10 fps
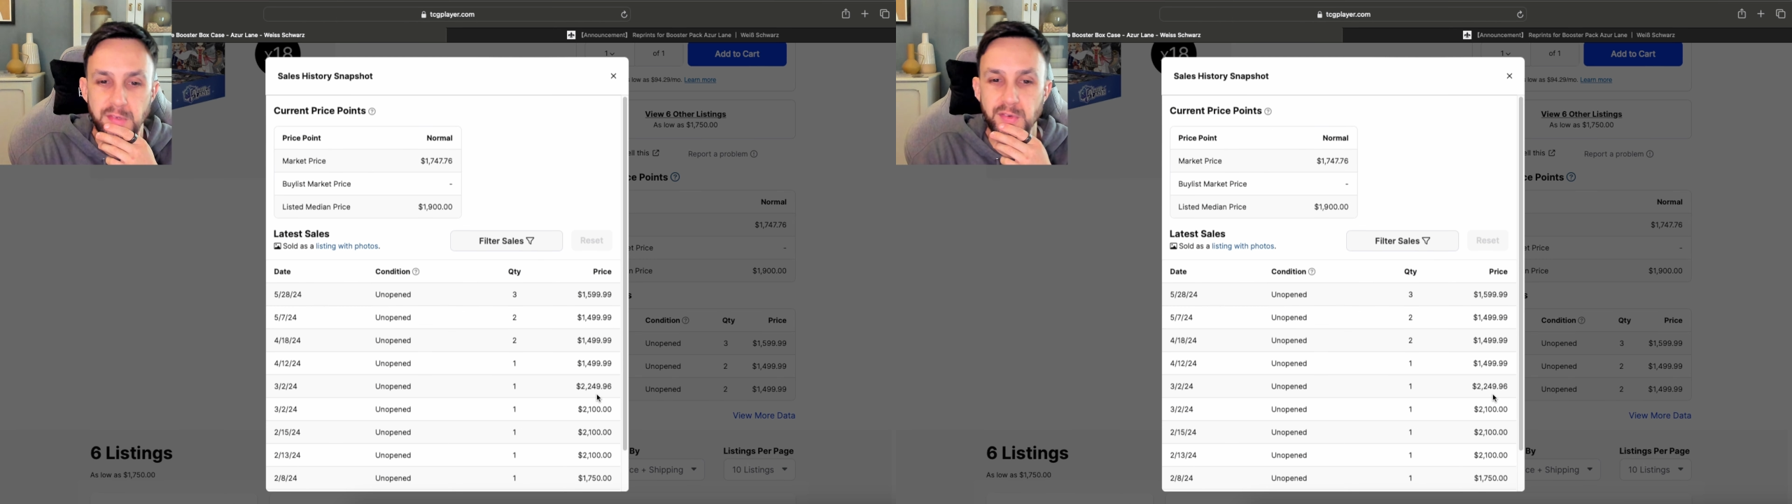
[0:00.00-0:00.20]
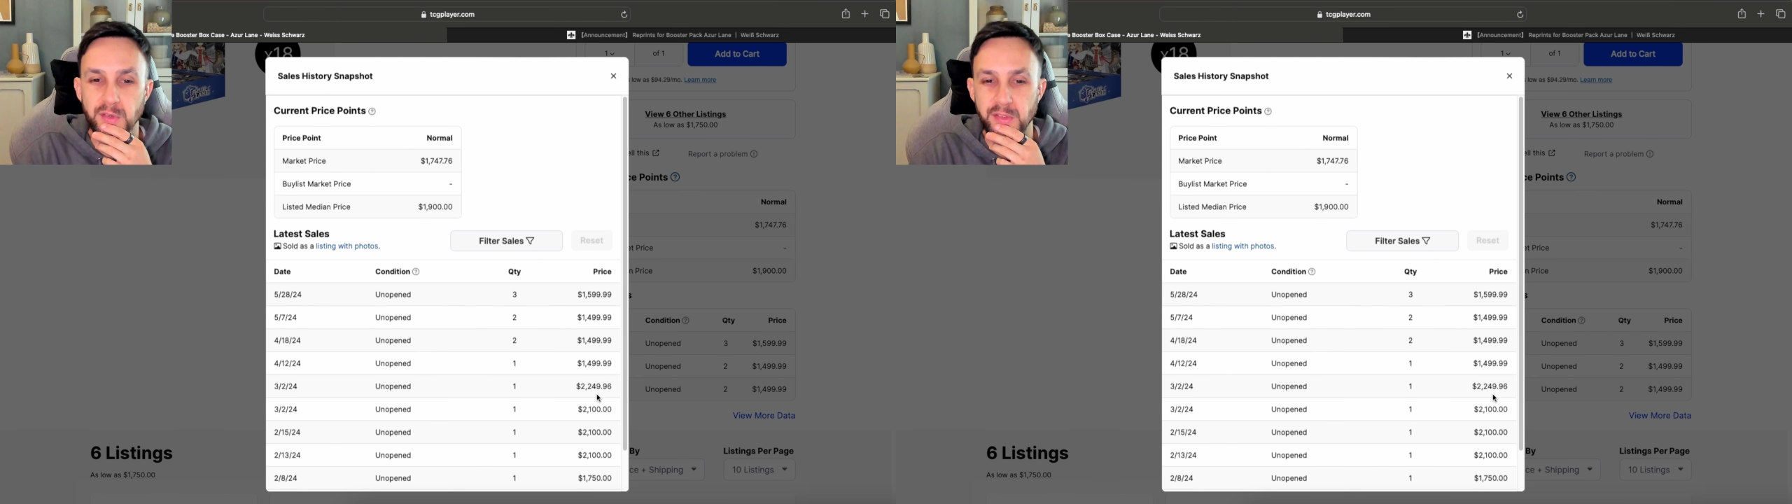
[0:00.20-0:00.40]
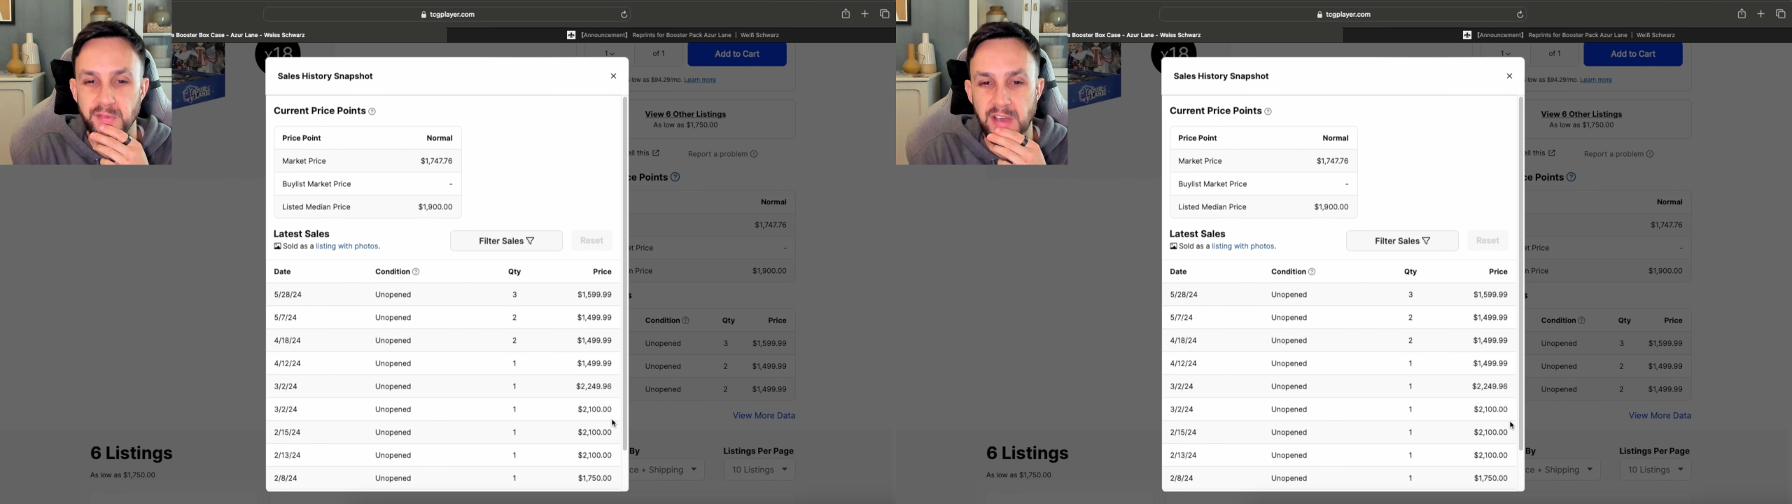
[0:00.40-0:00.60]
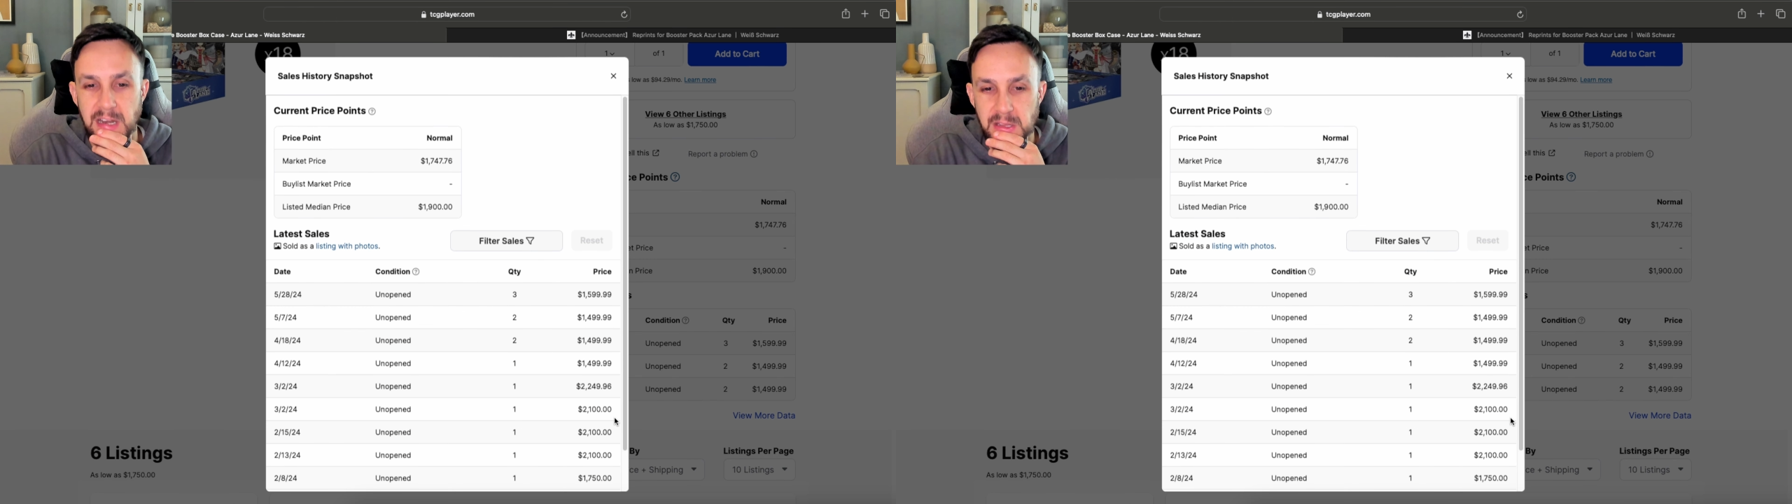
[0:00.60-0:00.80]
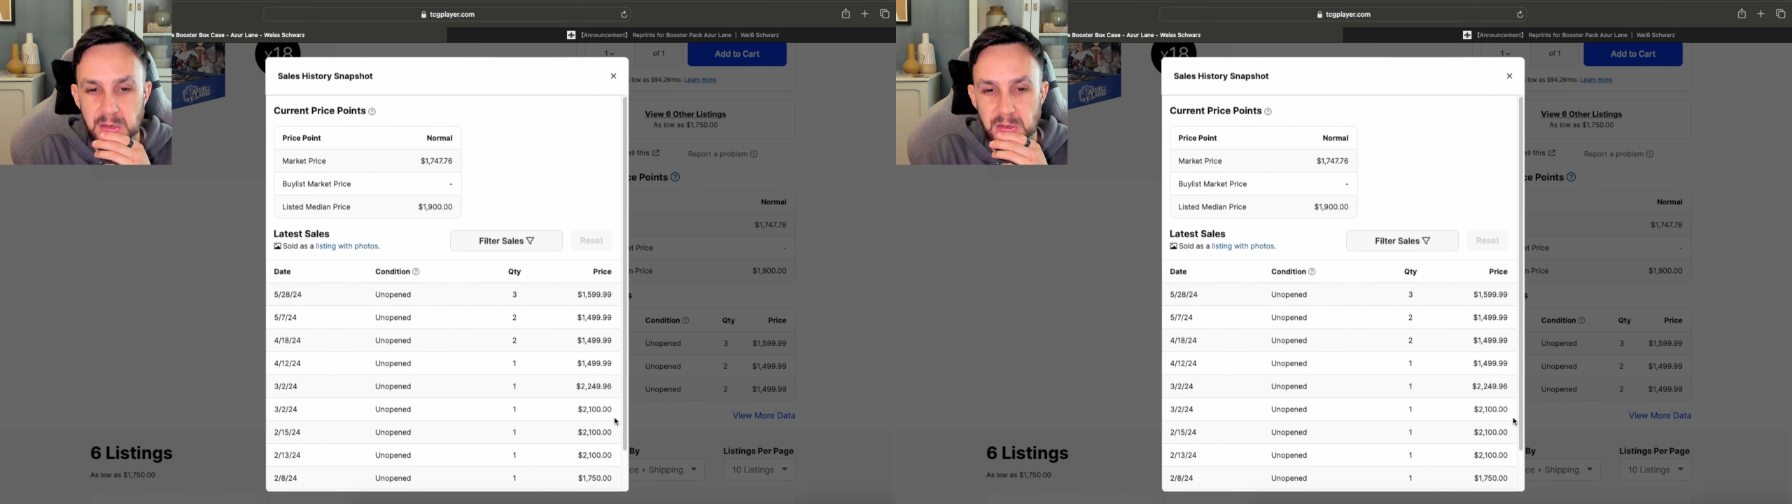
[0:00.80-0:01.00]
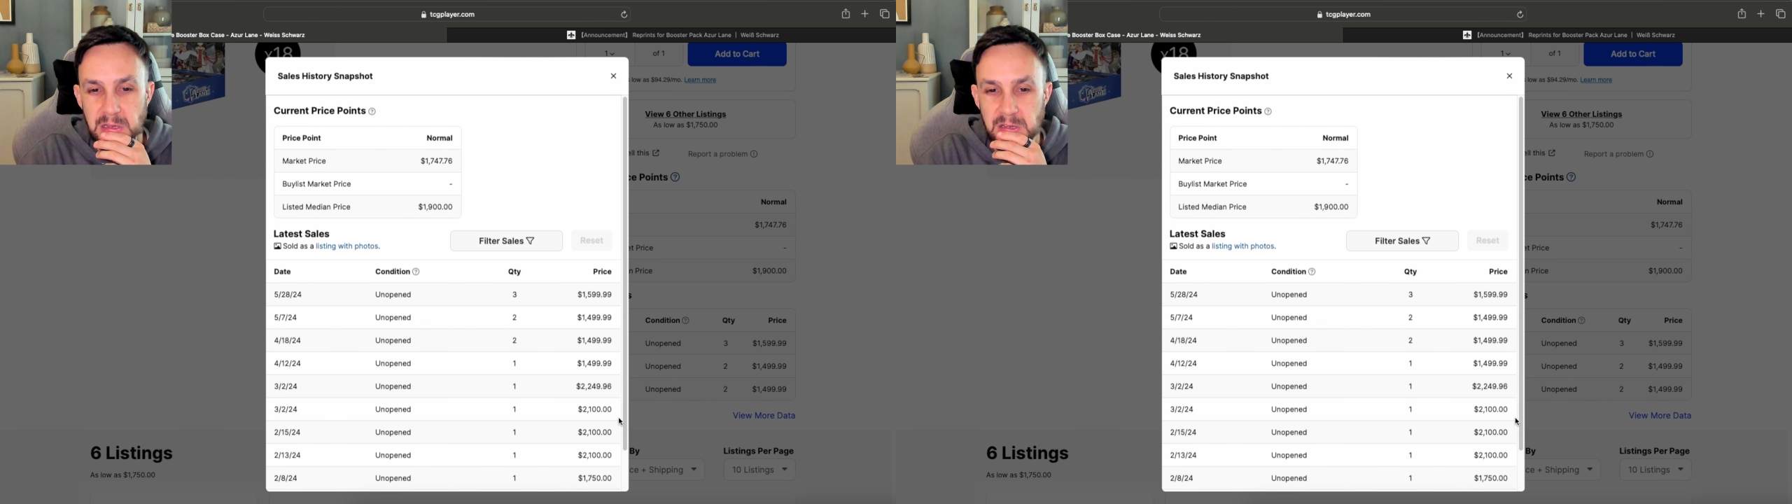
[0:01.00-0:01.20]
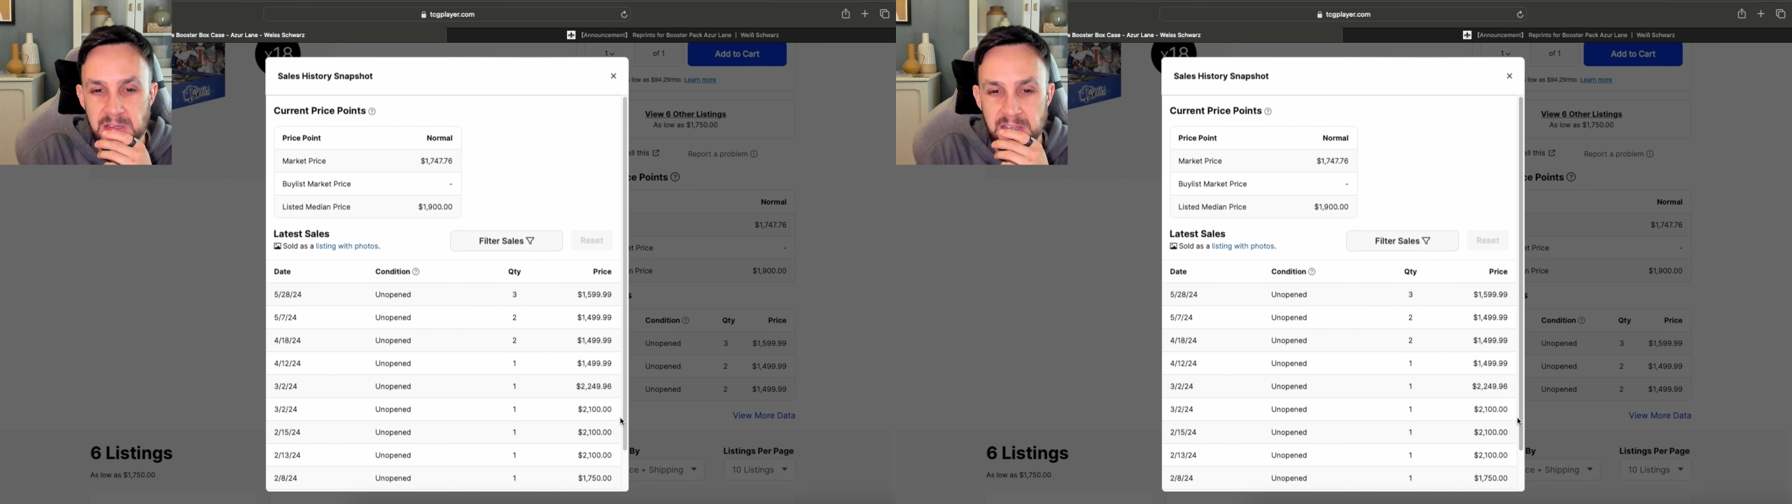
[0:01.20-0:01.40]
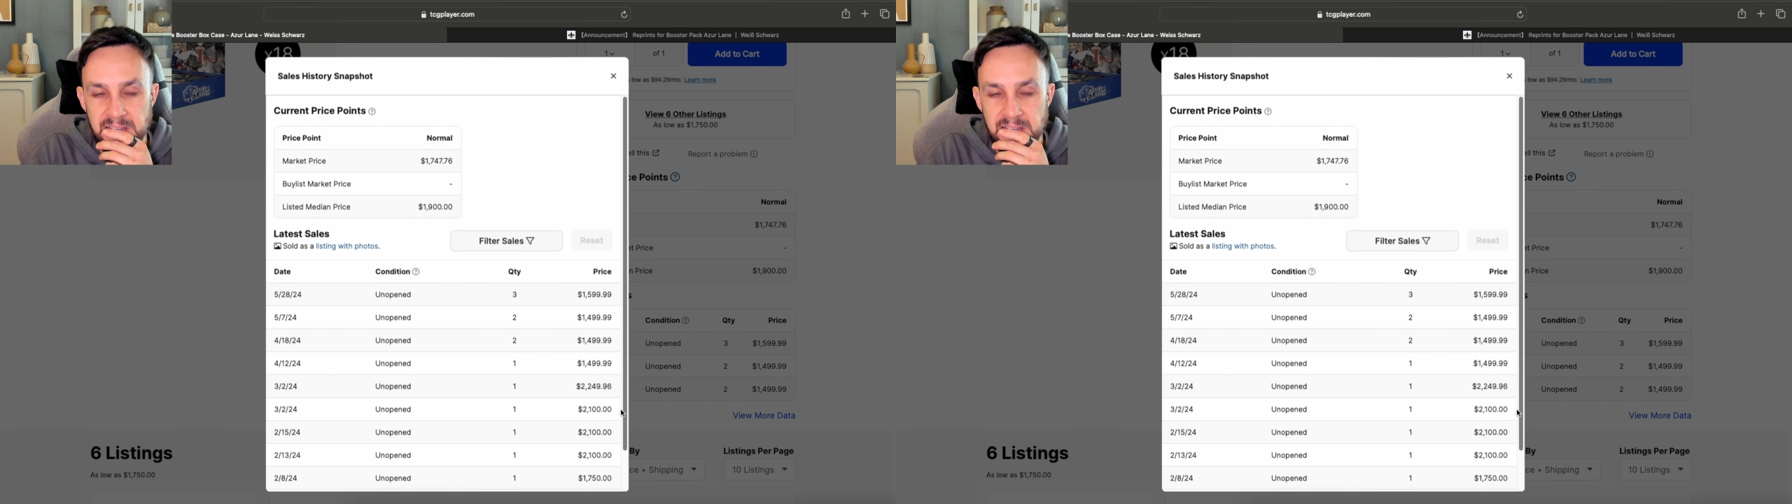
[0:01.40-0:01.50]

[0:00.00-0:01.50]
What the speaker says: thought the value